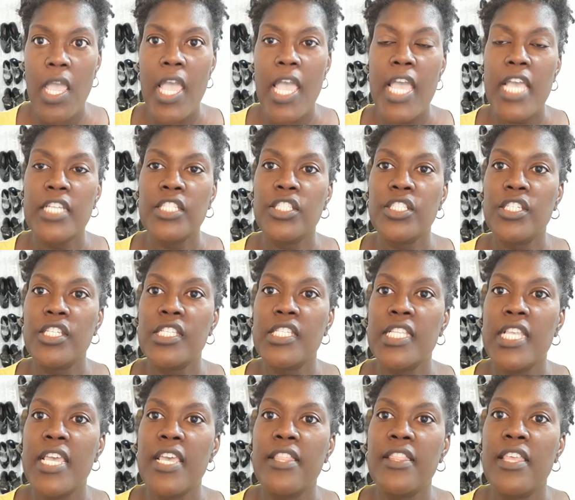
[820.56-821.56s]
And she
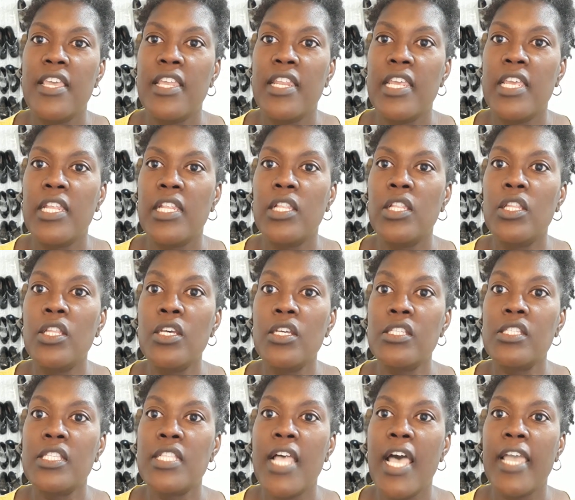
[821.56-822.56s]
said that it
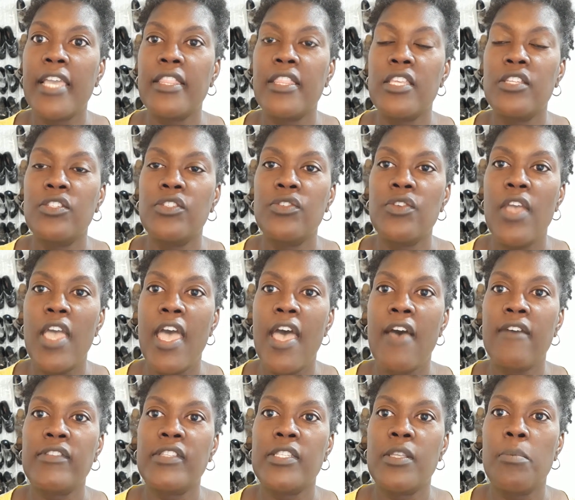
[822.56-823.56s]
looks like that you
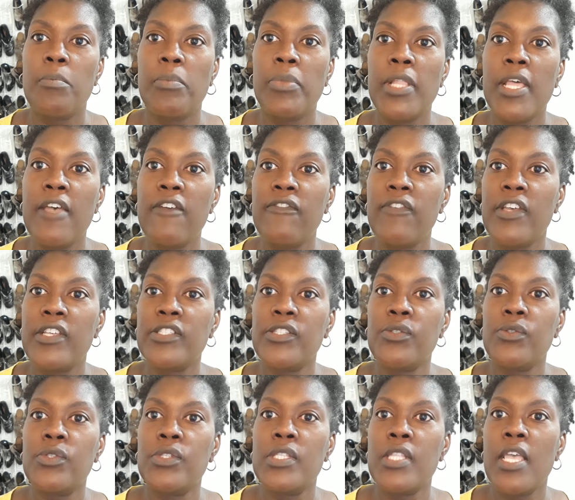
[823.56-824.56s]
have some blood
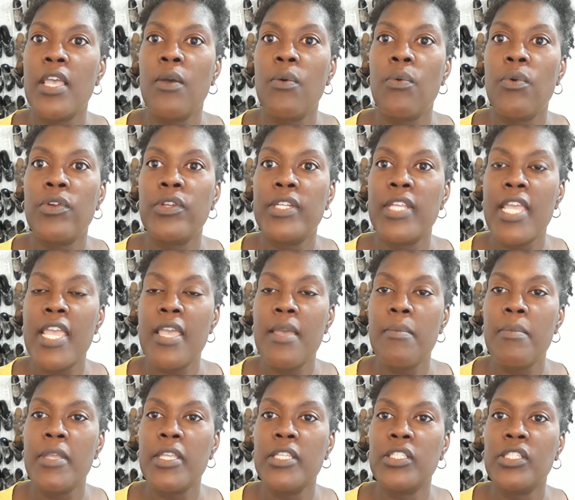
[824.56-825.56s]
vessels that were
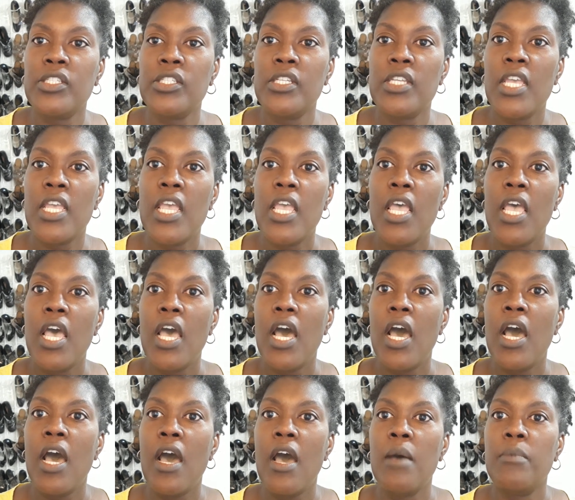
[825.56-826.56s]
damaged
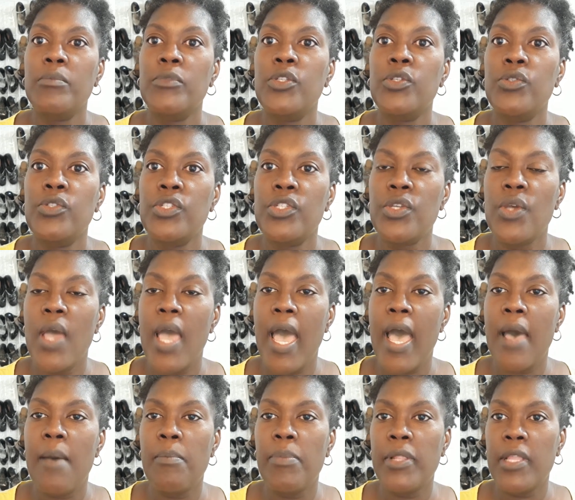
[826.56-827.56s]
due to
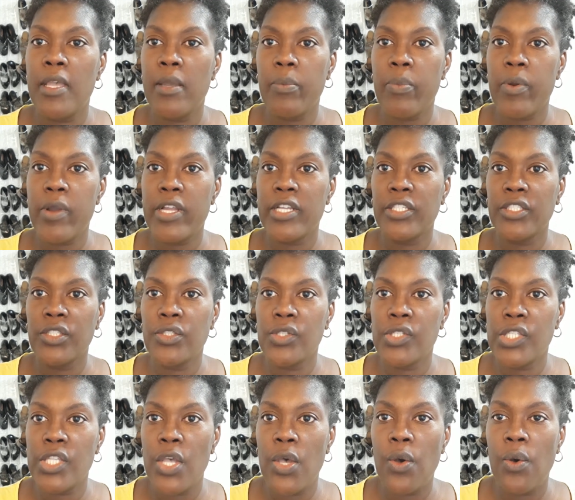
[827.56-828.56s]
high blood pressure.
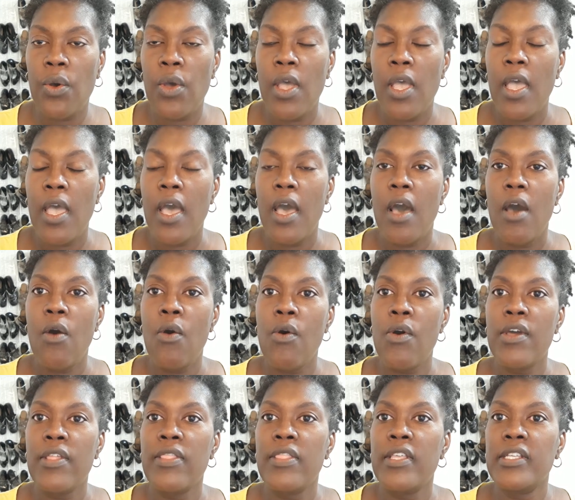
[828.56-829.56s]
So
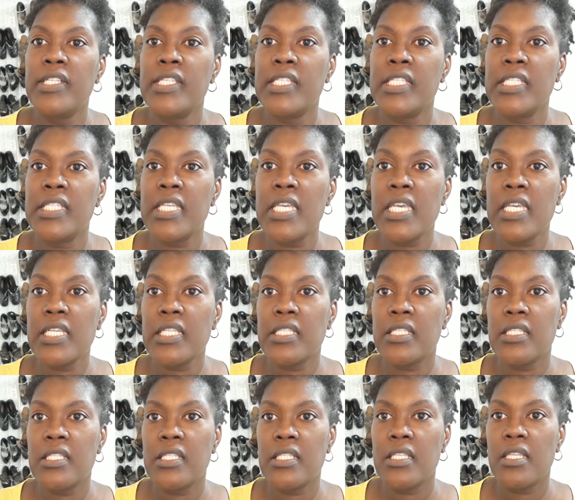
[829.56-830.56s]
on the
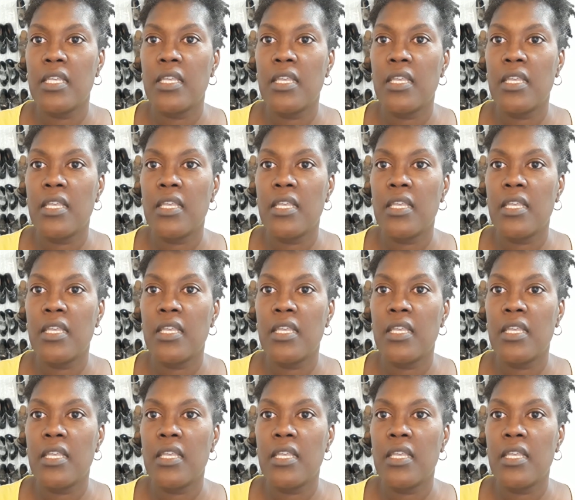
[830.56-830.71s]
6th,